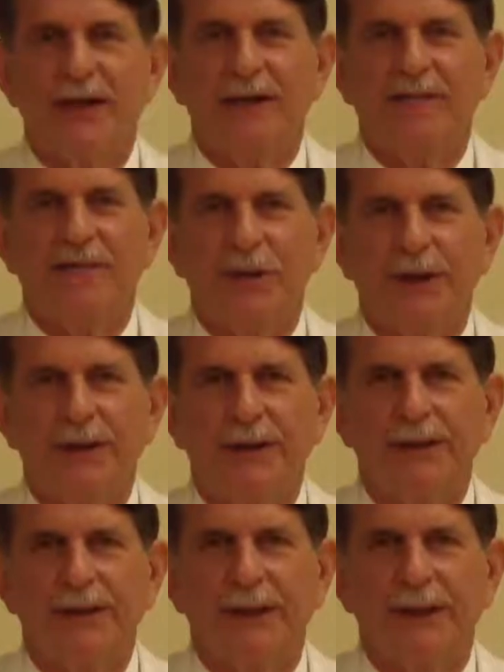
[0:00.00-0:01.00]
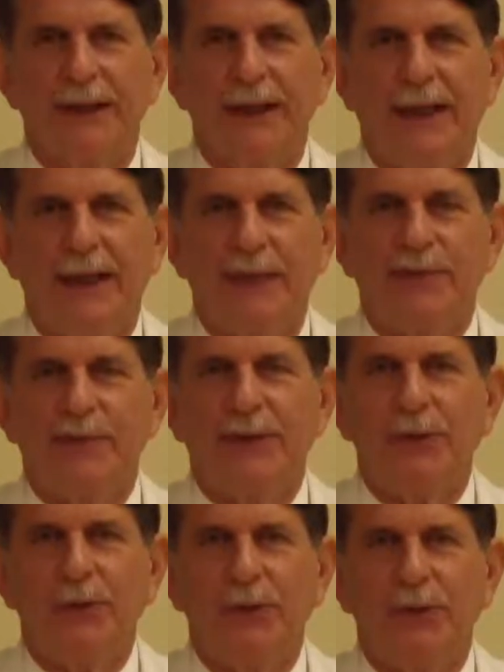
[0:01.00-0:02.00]
California, and I'm
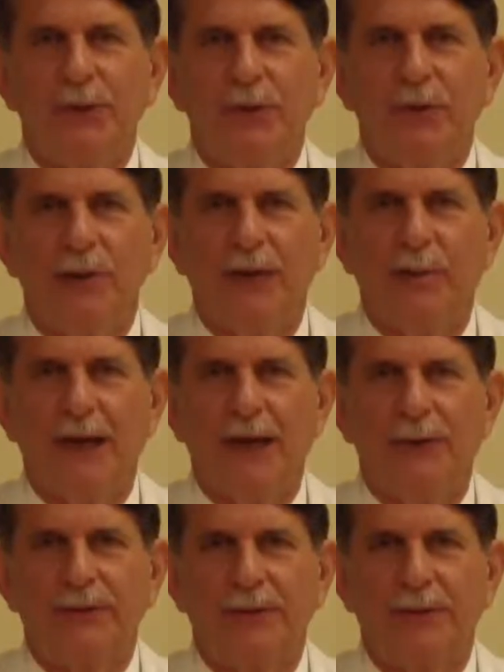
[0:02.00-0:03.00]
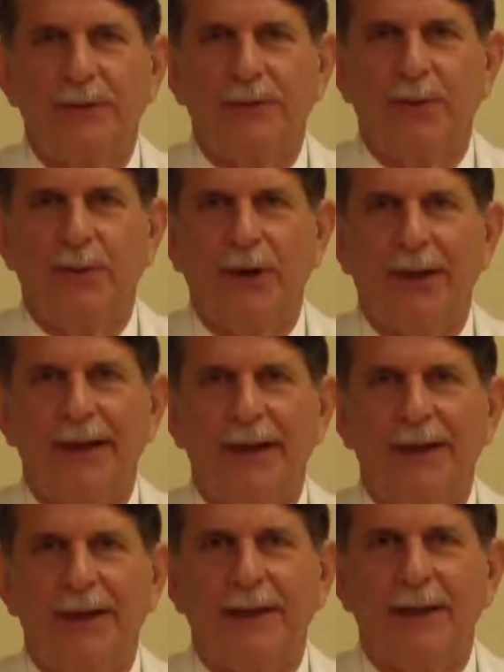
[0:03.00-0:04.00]
speaking with you about the
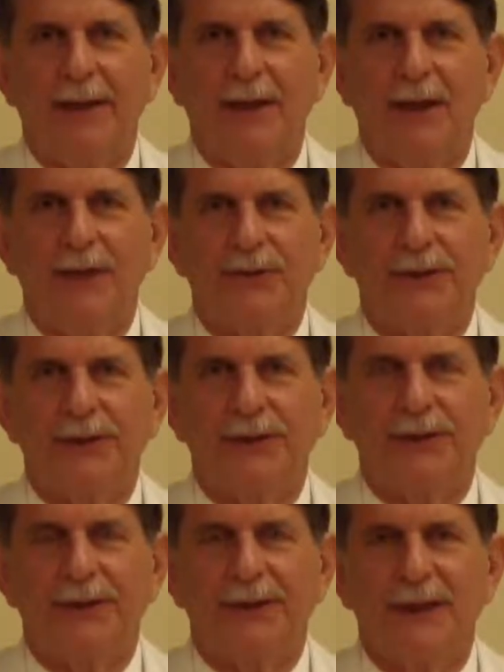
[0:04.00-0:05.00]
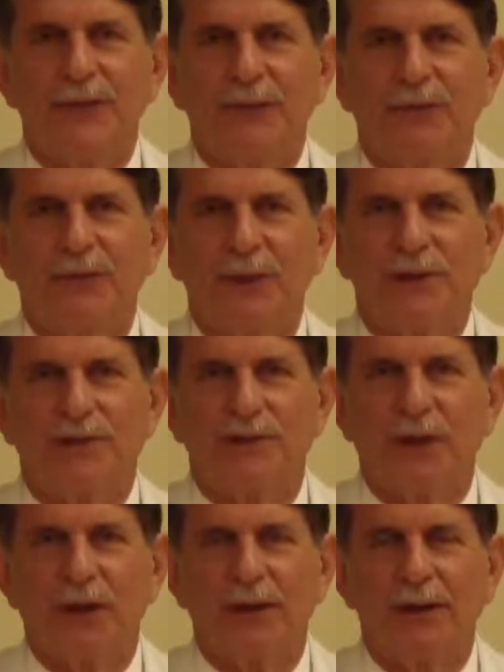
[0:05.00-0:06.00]
Barnett Continent Intestinal
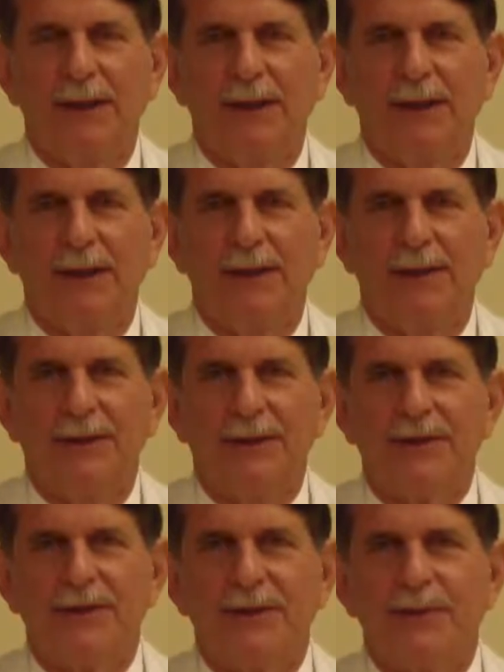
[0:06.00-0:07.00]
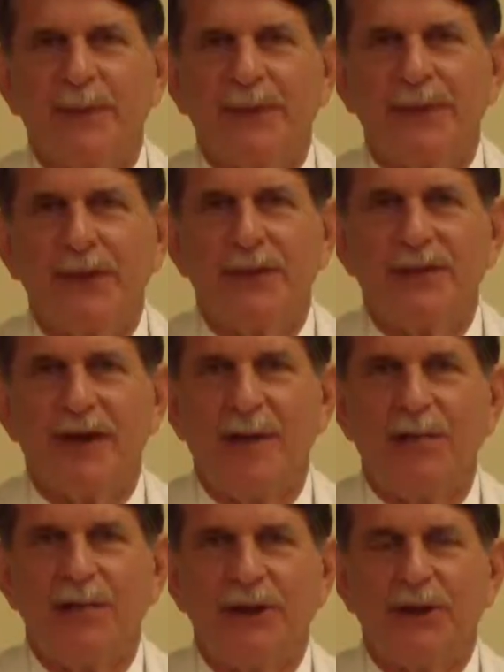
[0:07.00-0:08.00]
Reservoir. This is a specialized
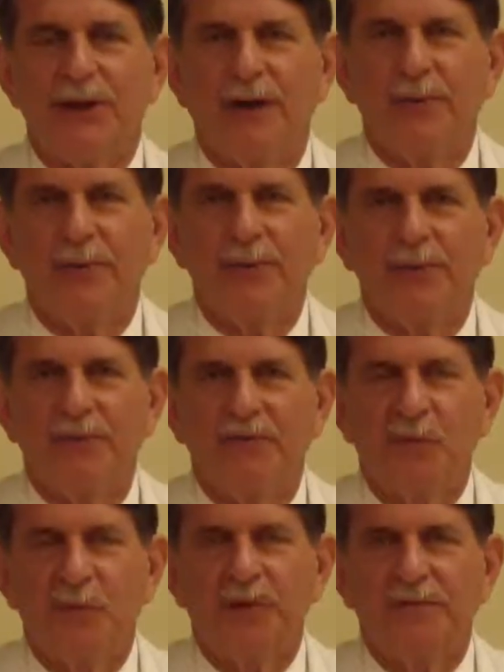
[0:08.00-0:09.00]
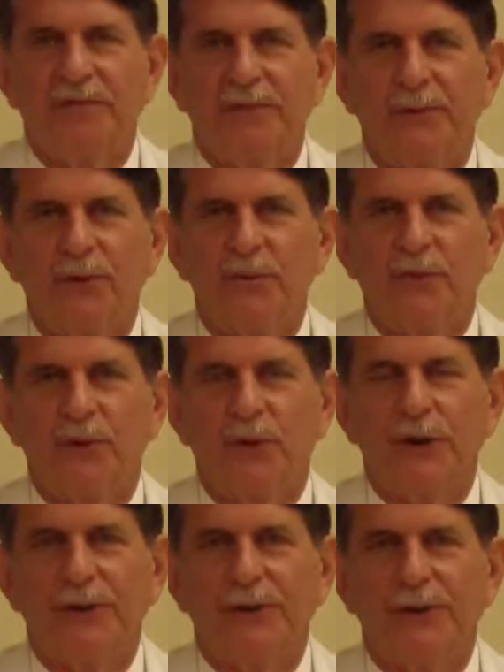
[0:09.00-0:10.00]
operation I've been performing for over
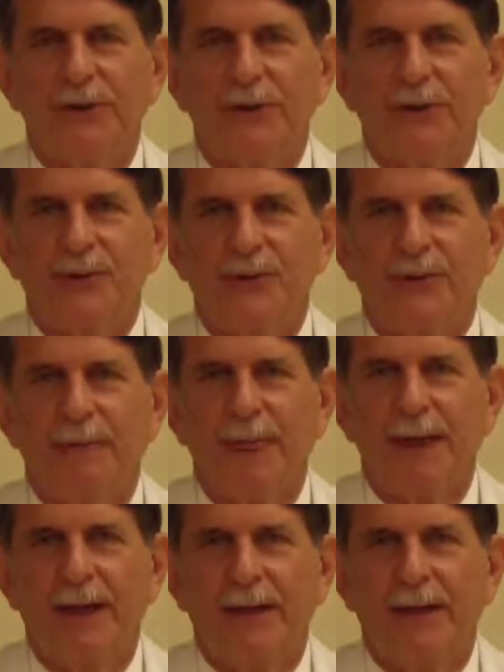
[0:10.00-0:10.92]
20 years.